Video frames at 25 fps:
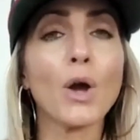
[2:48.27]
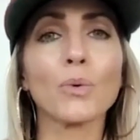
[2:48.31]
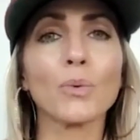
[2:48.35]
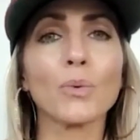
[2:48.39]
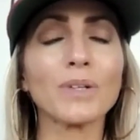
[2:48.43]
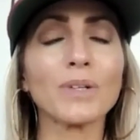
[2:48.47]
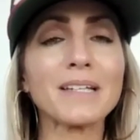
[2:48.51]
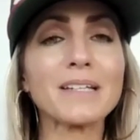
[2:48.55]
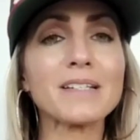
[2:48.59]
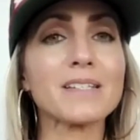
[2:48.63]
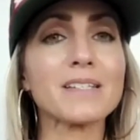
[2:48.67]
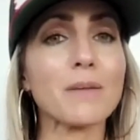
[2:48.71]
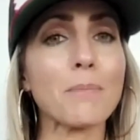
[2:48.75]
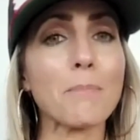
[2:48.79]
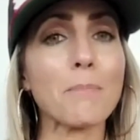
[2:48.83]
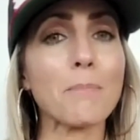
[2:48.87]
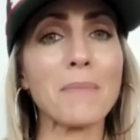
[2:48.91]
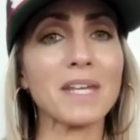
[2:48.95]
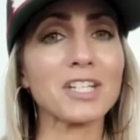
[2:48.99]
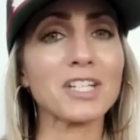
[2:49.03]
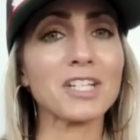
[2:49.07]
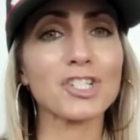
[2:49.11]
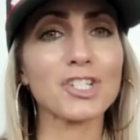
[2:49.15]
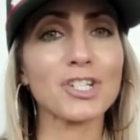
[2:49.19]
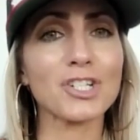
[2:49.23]
really
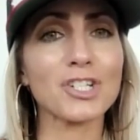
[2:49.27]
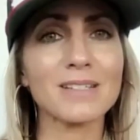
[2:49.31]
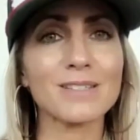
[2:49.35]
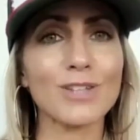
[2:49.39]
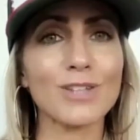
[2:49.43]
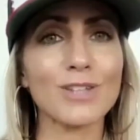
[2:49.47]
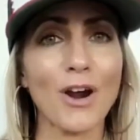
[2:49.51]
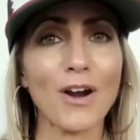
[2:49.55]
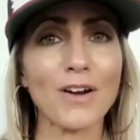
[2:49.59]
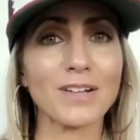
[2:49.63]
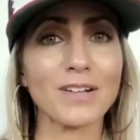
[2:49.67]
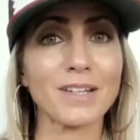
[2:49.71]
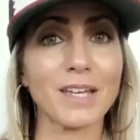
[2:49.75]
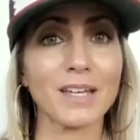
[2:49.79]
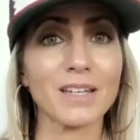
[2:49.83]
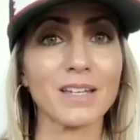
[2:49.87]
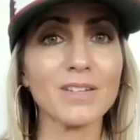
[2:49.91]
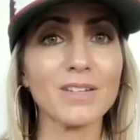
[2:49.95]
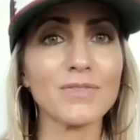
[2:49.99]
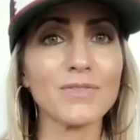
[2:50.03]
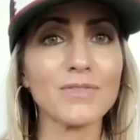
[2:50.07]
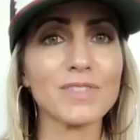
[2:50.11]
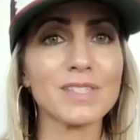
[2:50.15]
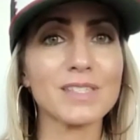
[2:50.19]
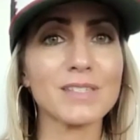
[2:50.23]
diminishes our
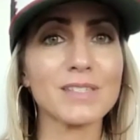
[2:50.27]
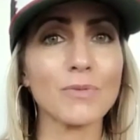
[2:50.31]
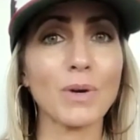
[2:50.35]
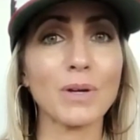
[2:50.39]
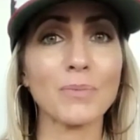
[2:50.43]
gifts